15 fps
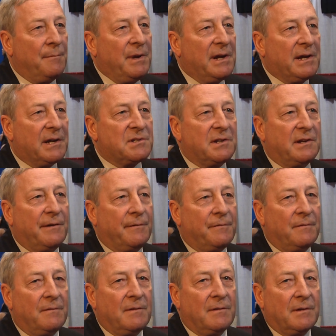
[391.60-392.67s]
because if,
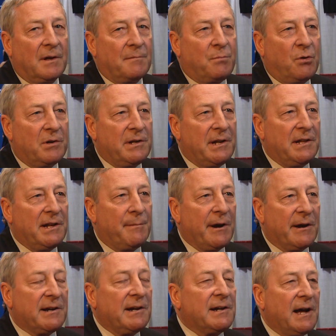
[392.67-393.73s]
put it in the
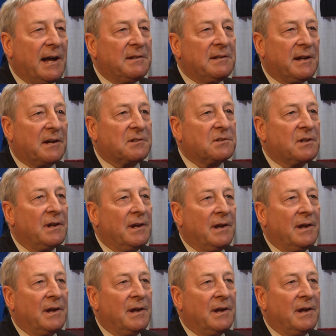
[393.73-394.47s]
American context,